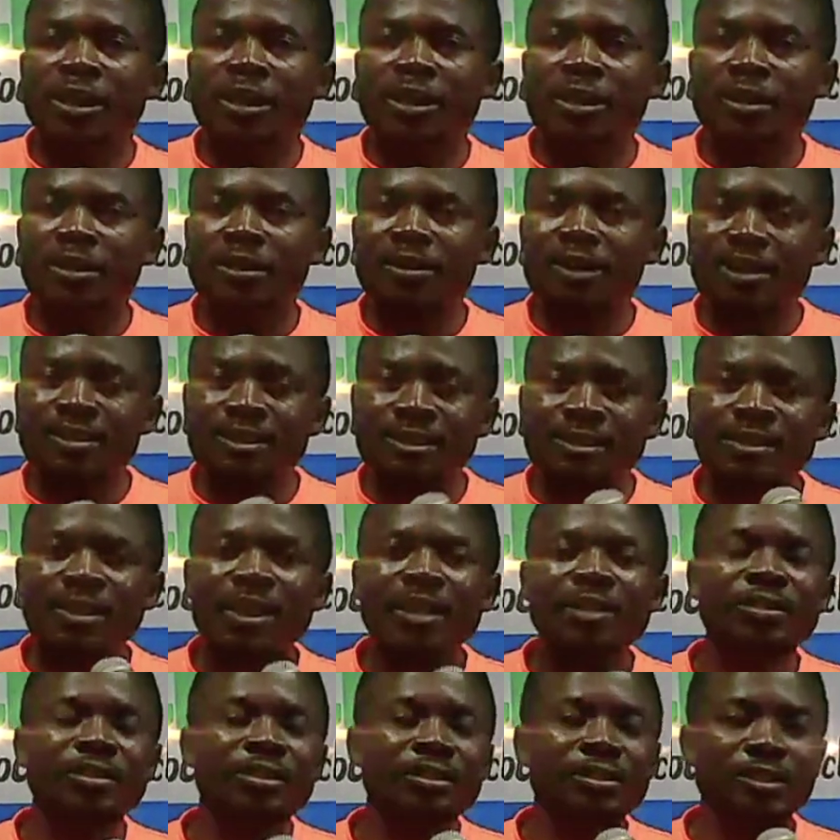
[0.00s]
there are
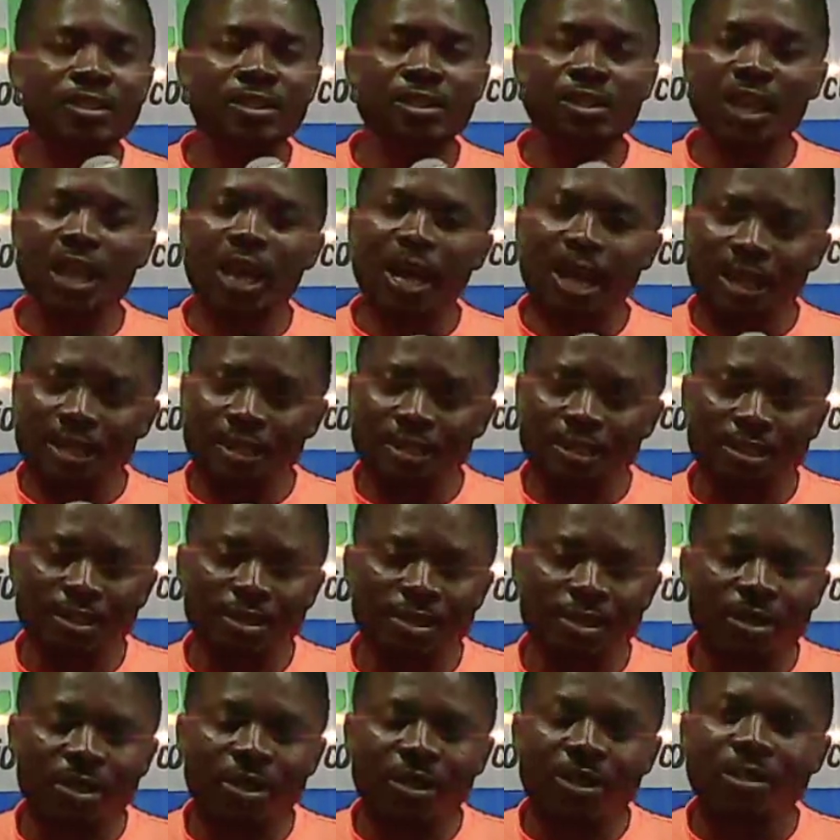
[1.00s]
certain signs
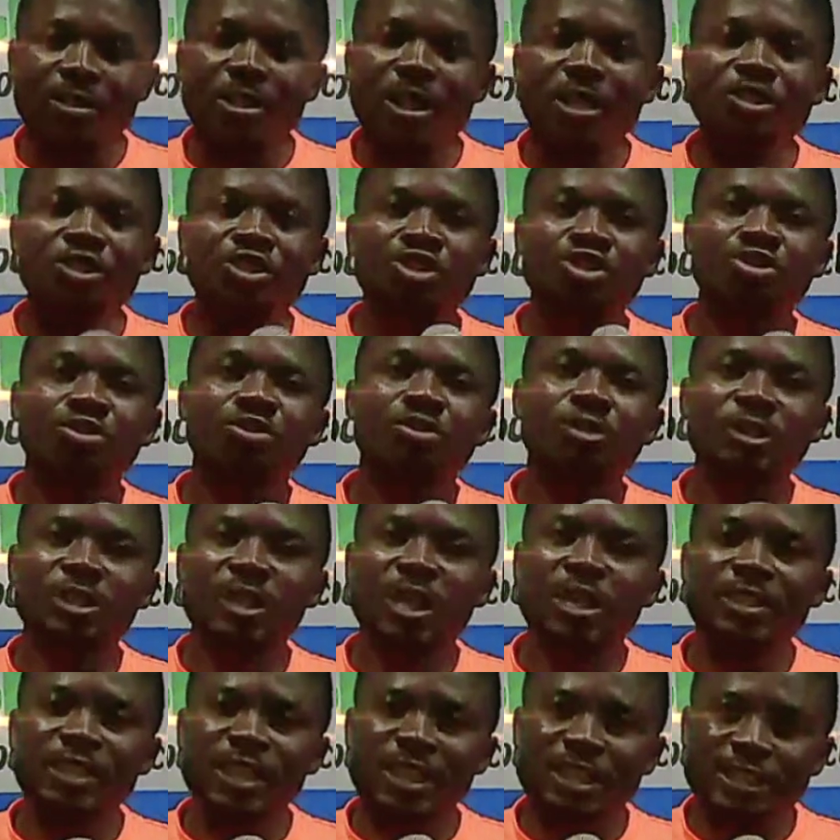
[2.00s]
that shows
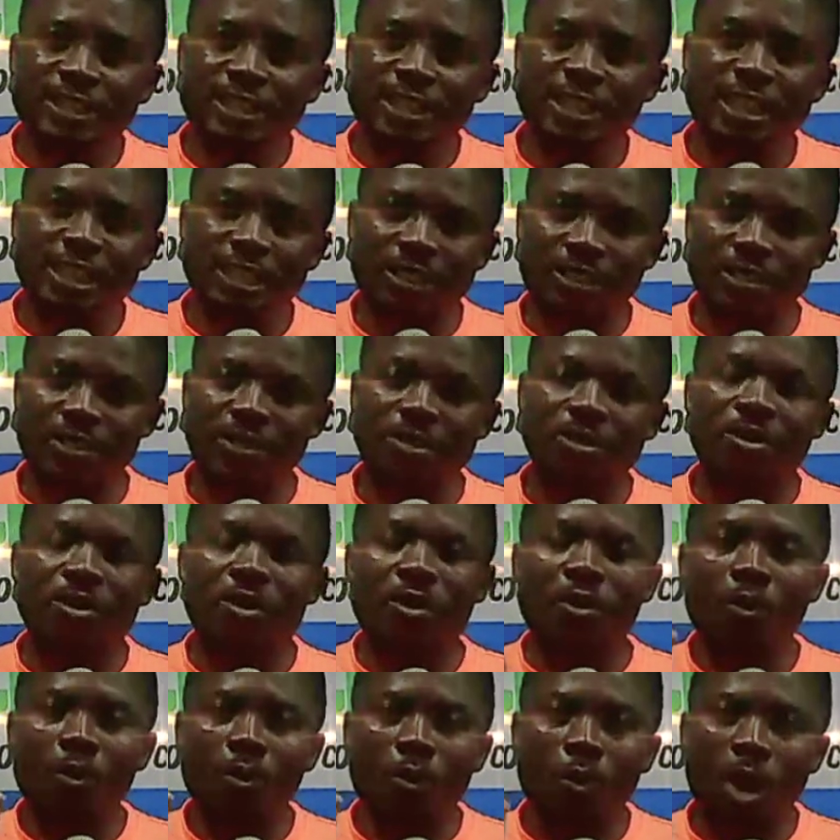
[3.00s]
that indeed
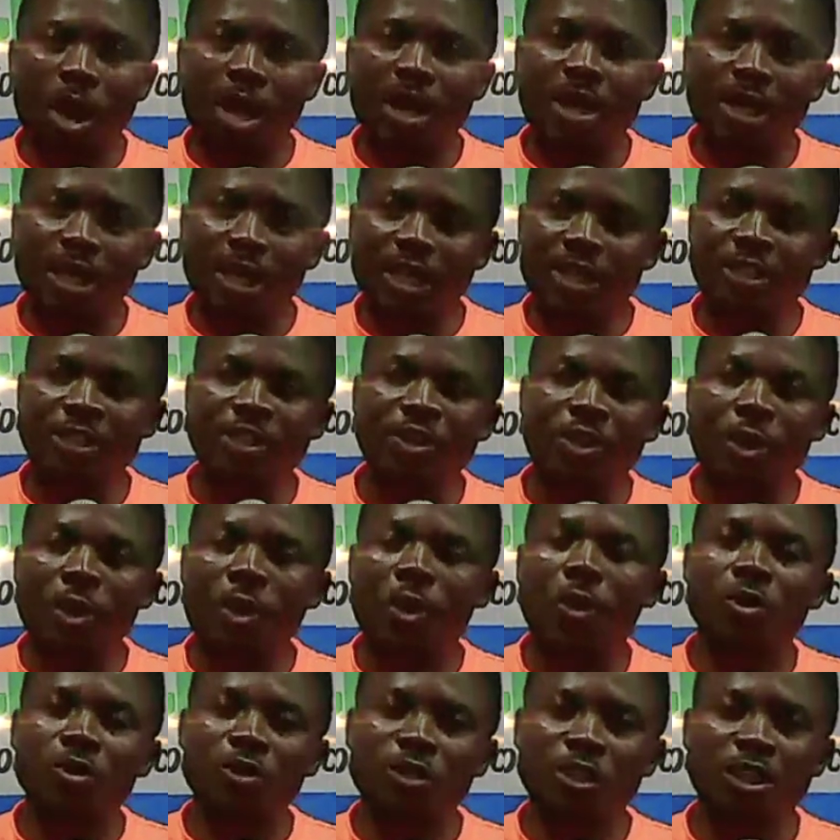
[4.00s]
one is
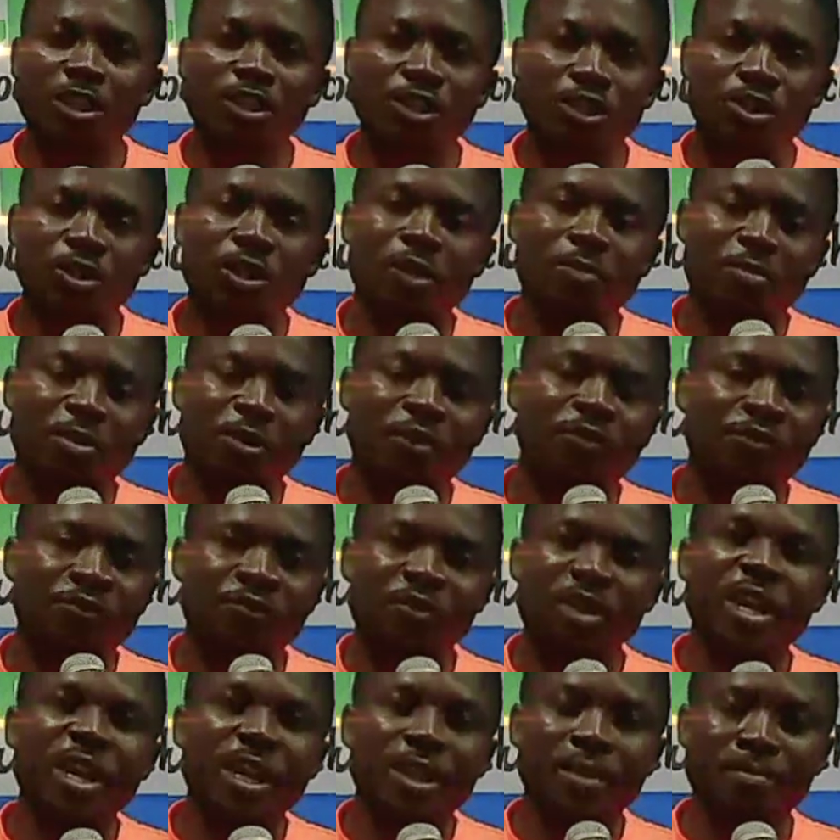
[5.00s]
called into the
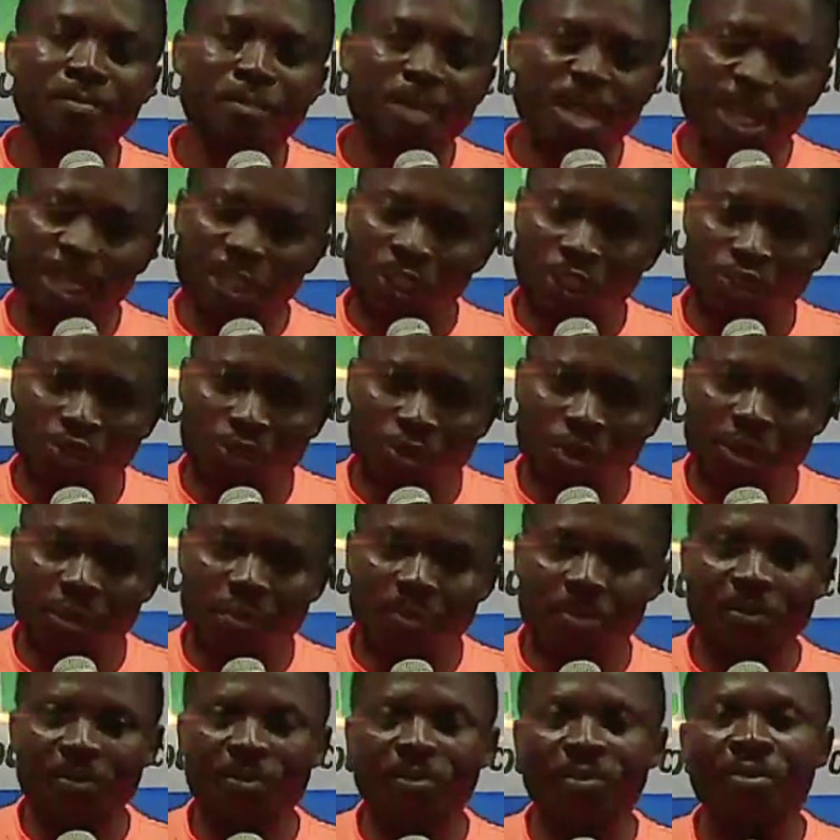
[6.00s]
prophetic ministry.
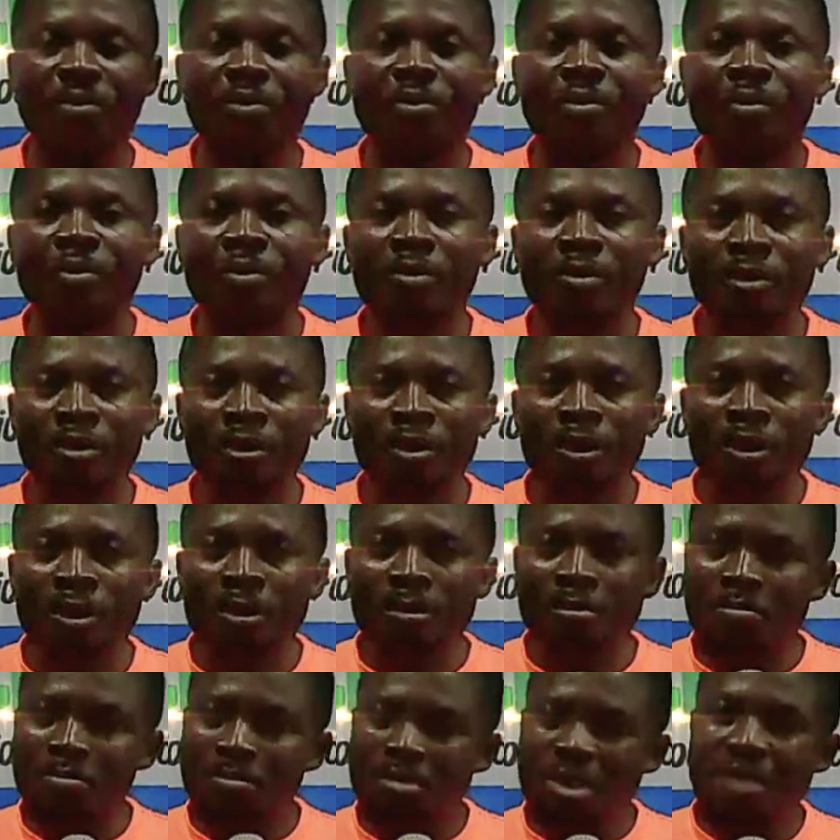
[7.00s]

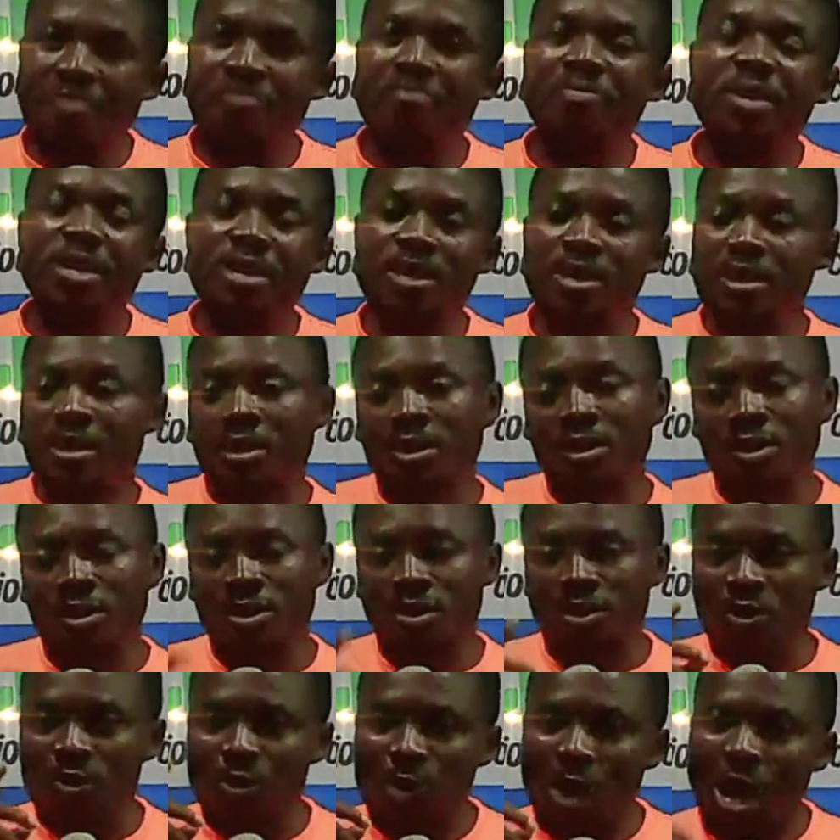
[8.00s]
Maybe
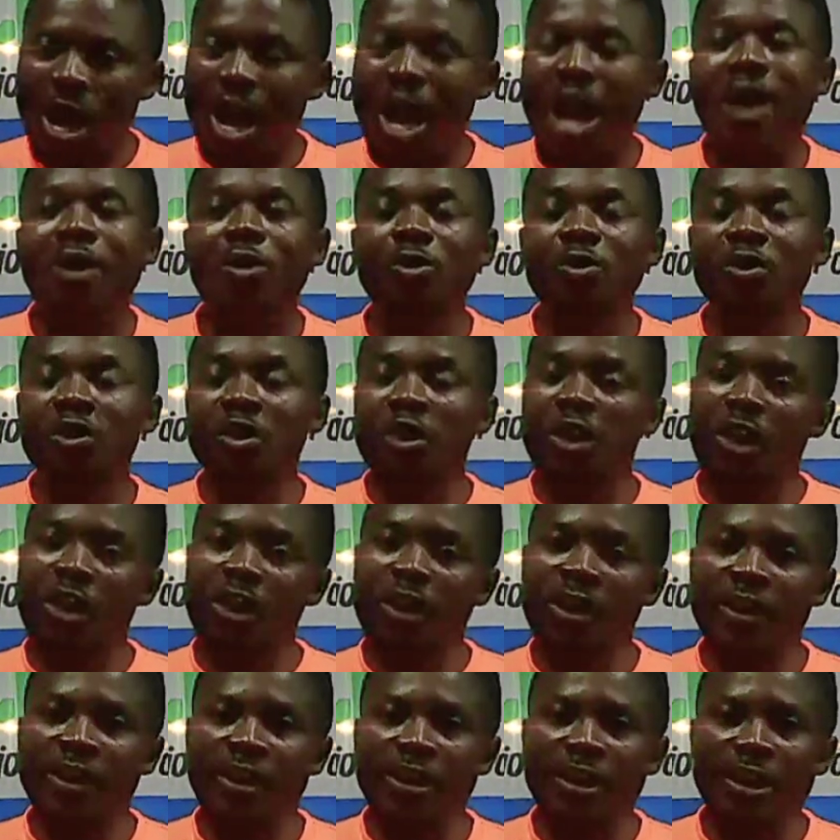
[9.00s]
you are out there
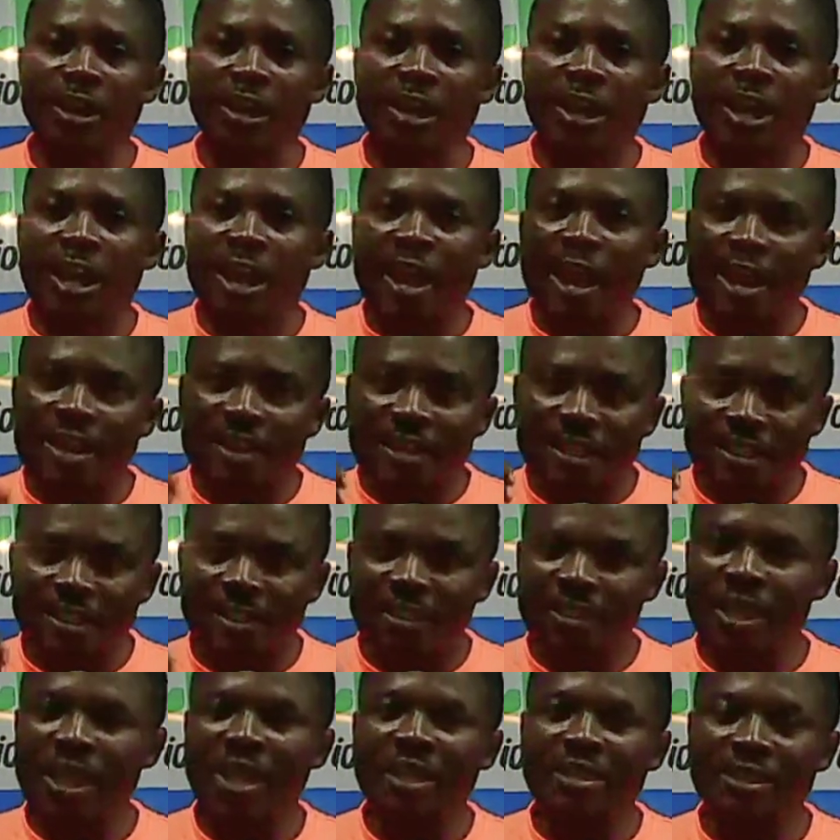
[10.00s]
and these
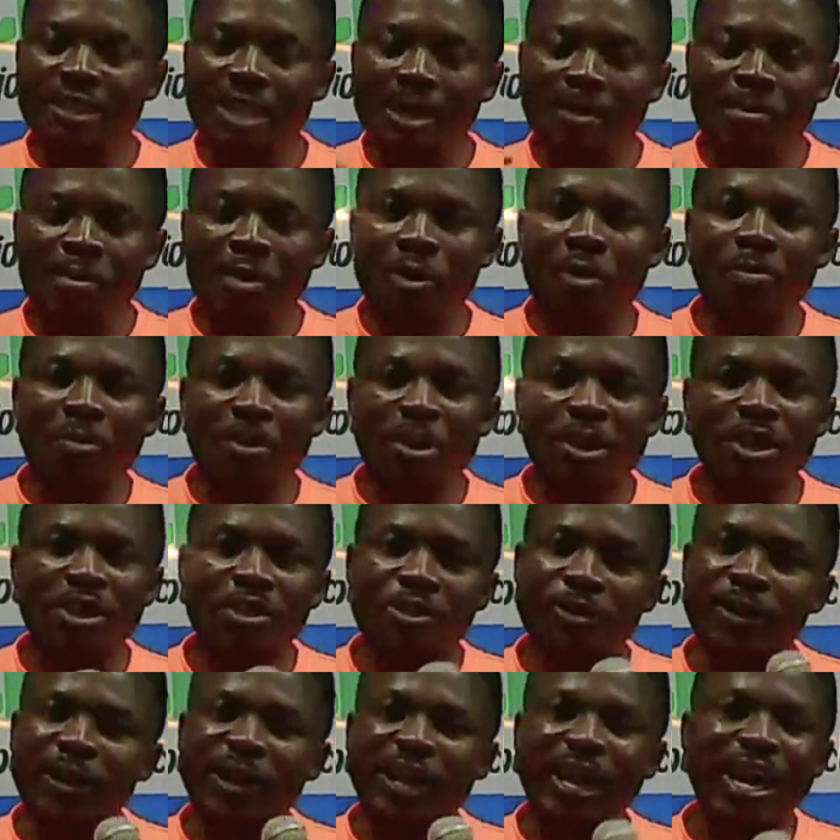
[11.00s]
signs are popping in
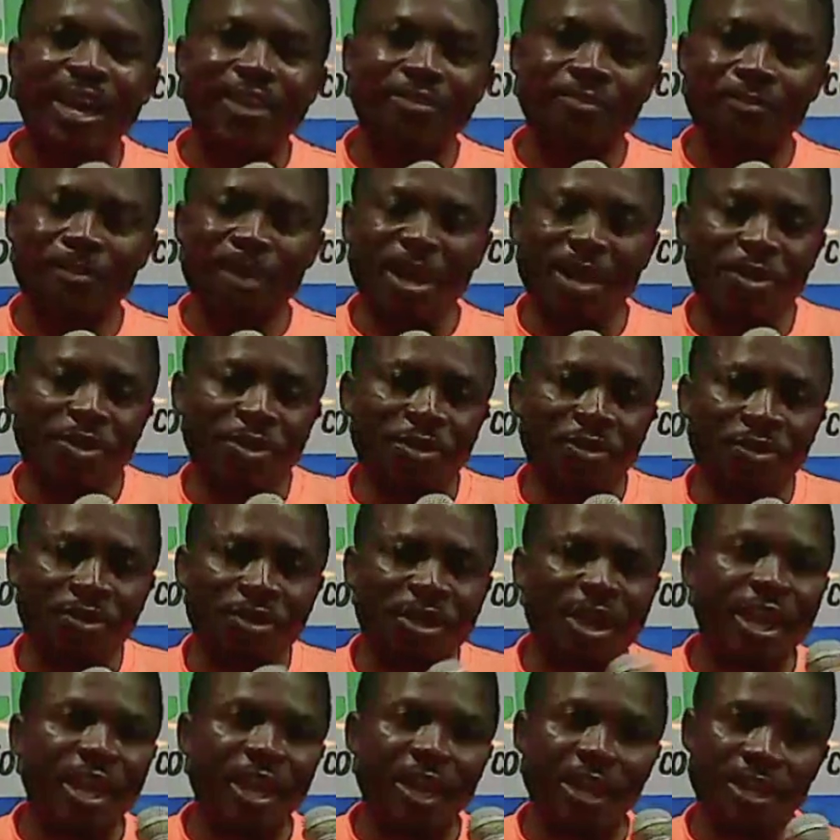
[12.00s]
your life, but you
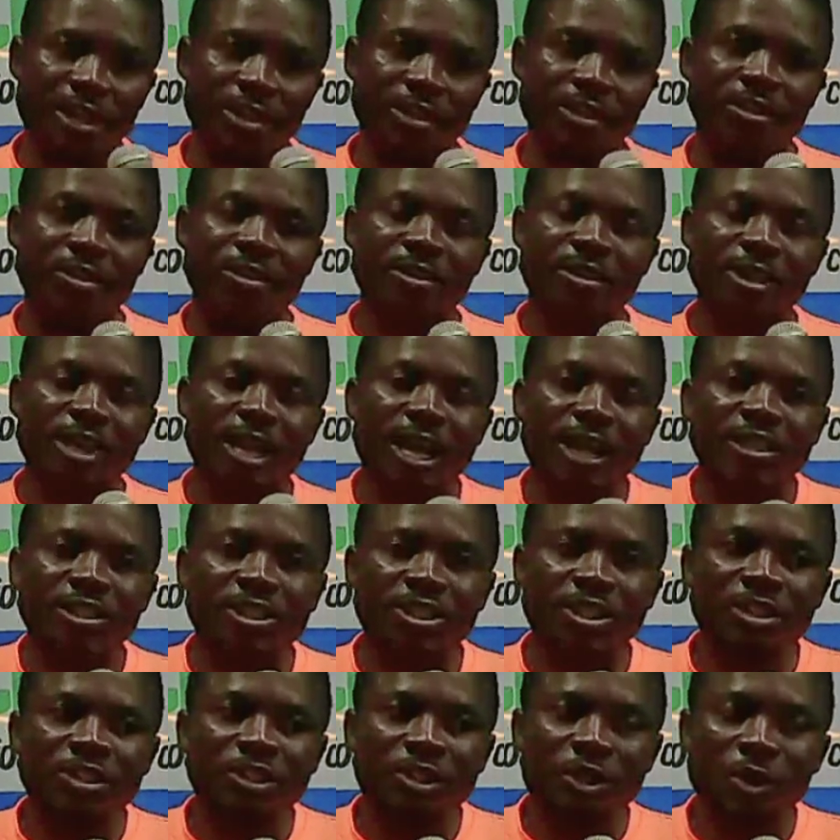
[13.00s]
think they are
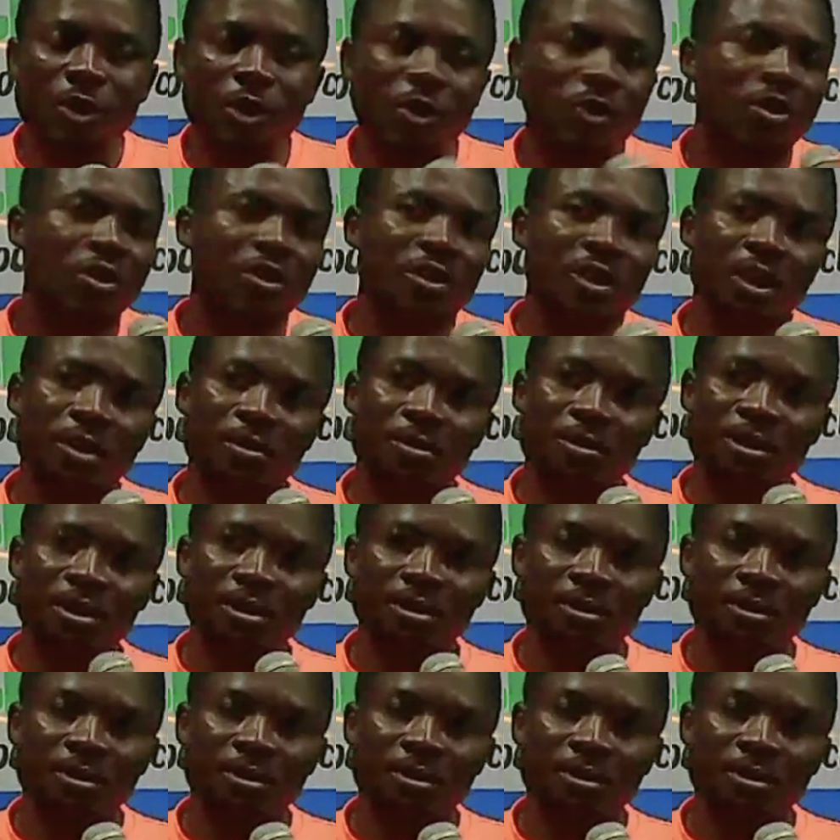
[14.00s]
just ordinary.